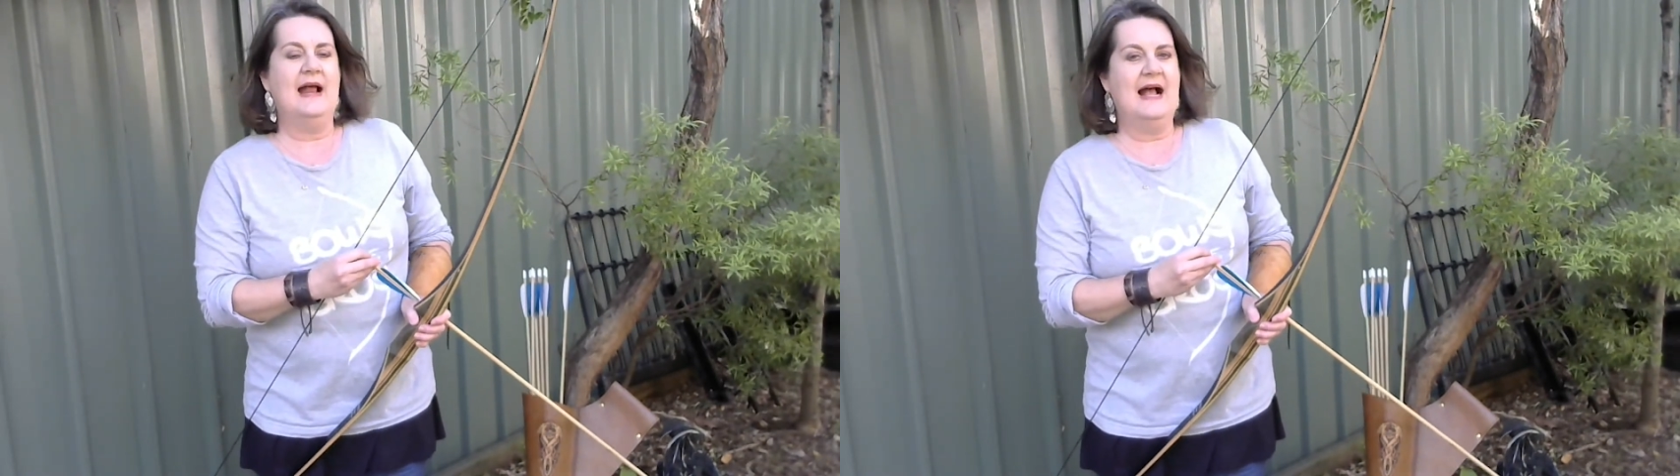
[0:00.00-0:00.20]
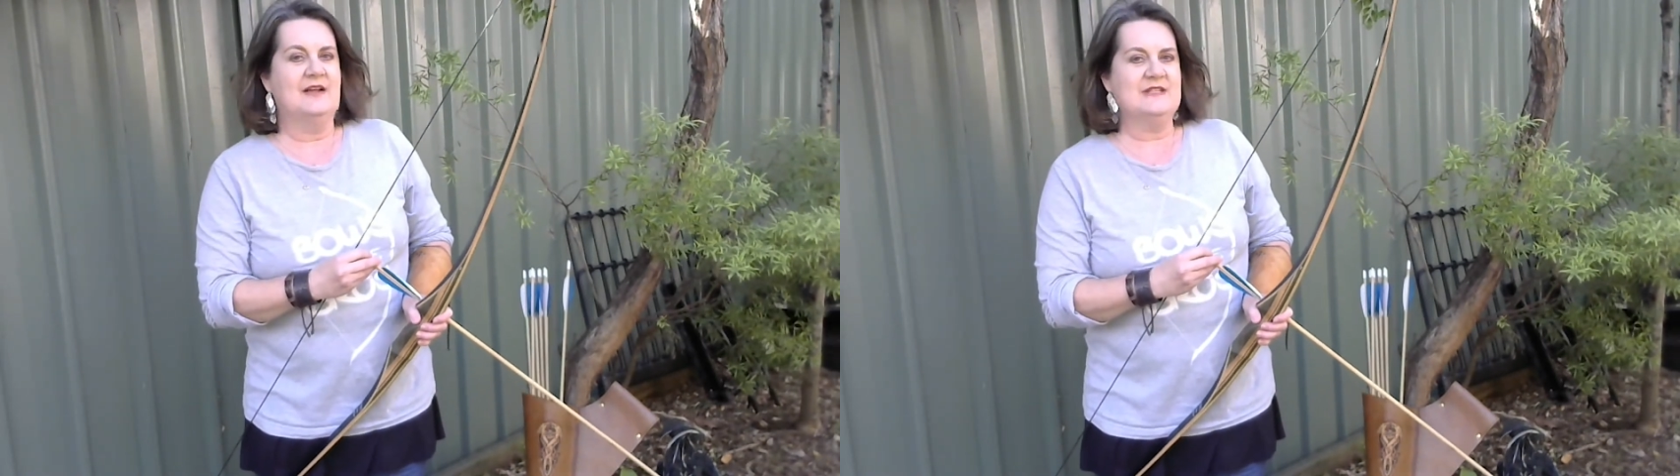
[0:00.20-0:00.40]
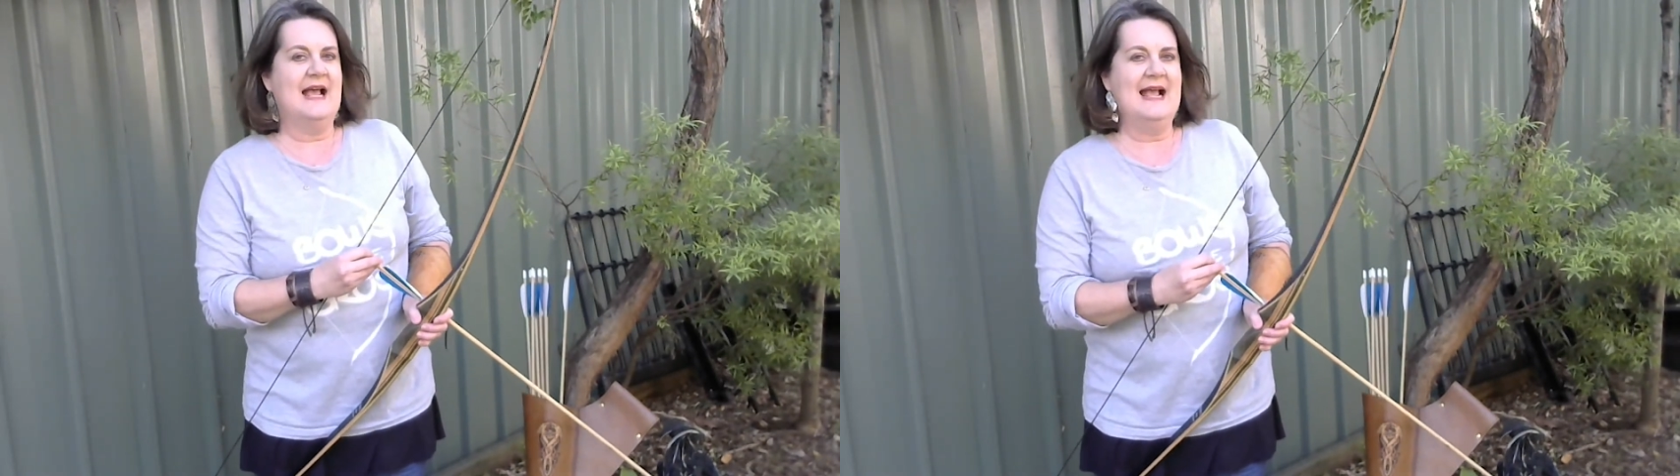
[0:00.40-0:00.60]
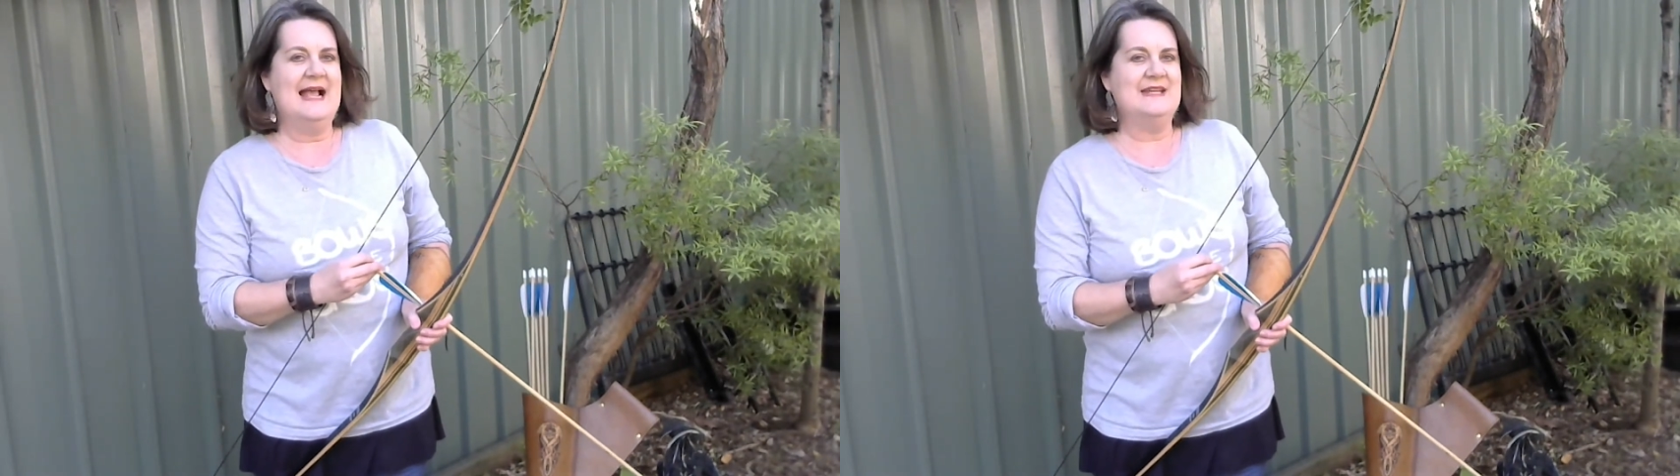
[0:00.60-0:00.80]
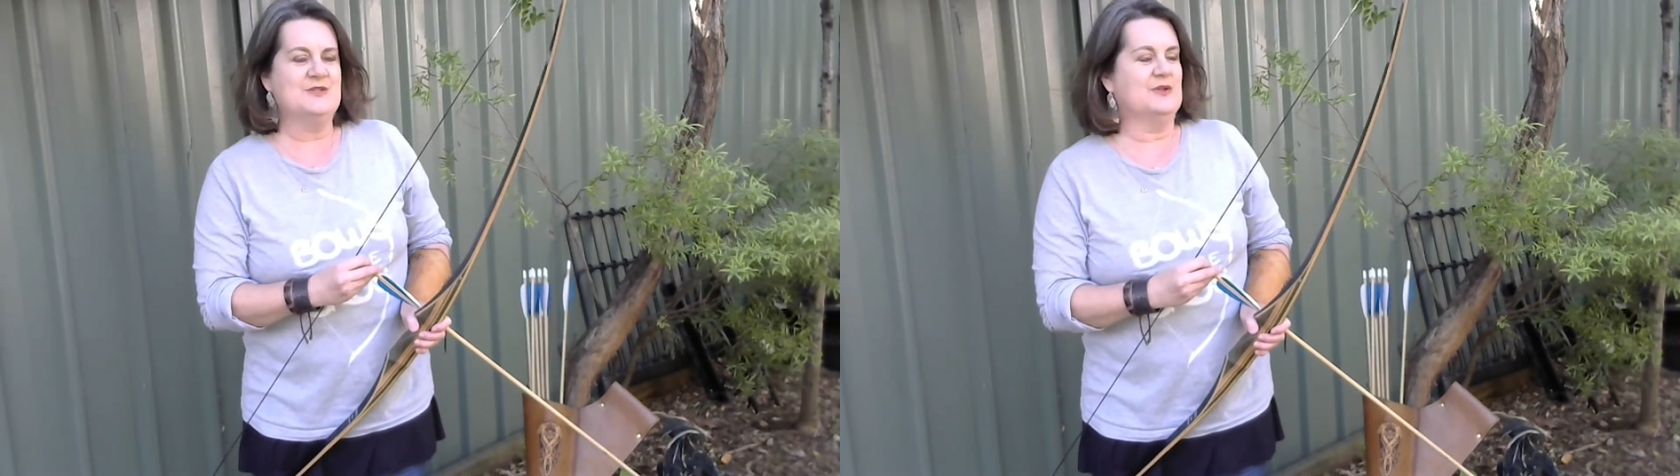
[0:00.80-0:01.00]
how to
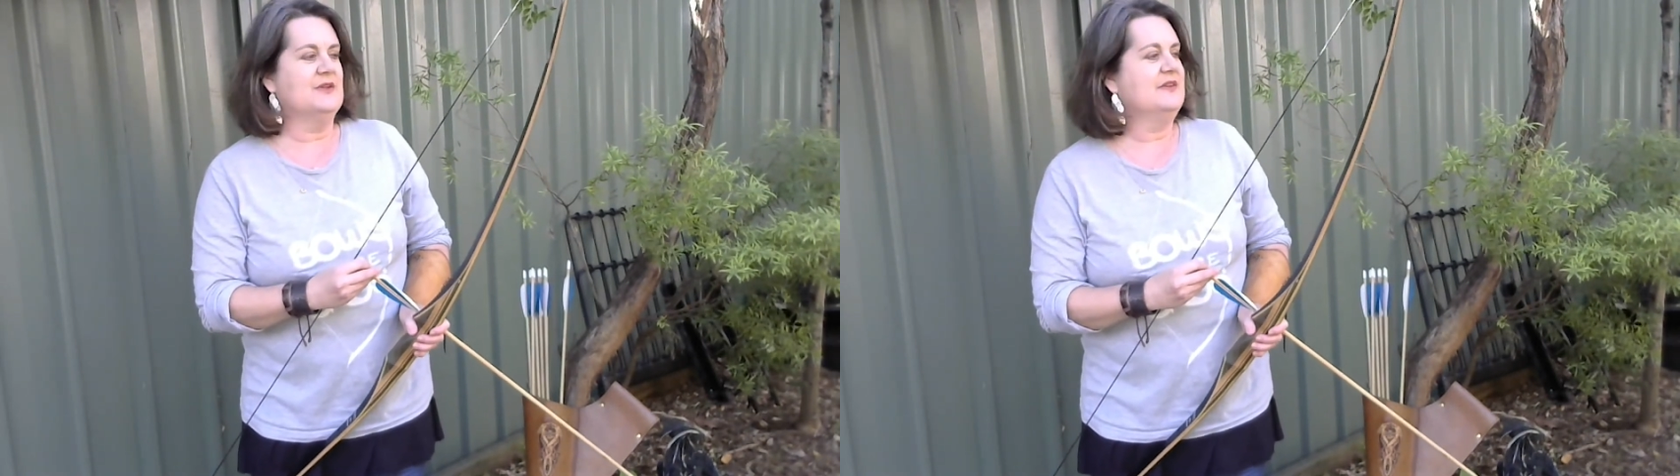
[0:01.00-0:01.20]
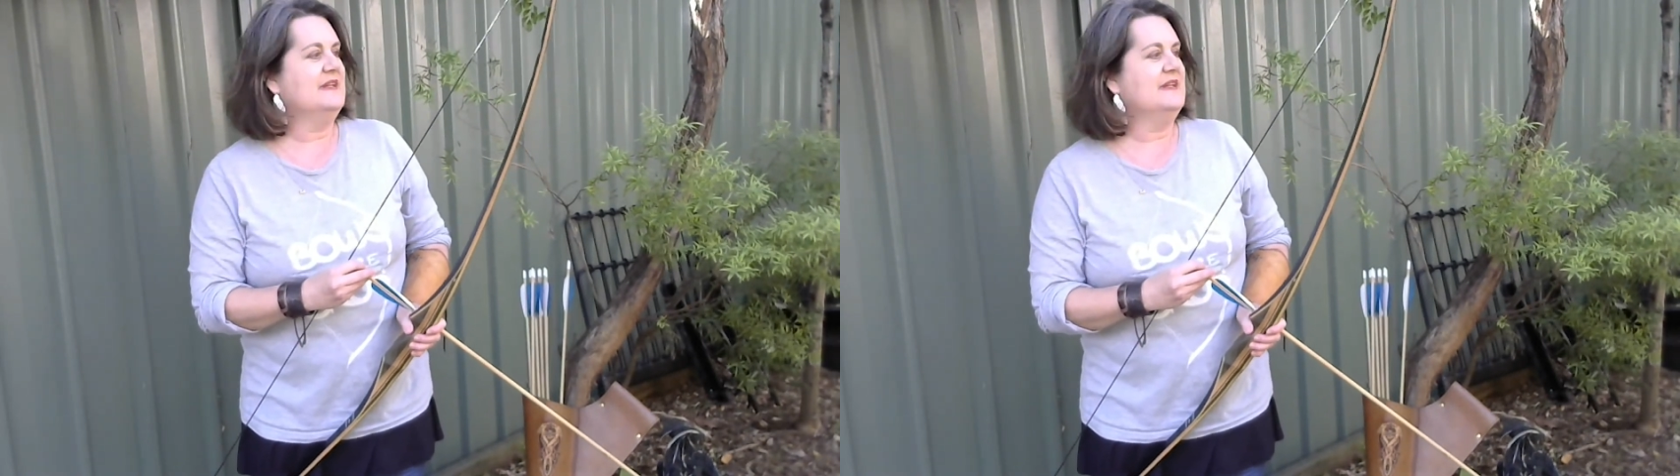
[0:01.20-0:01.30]
handle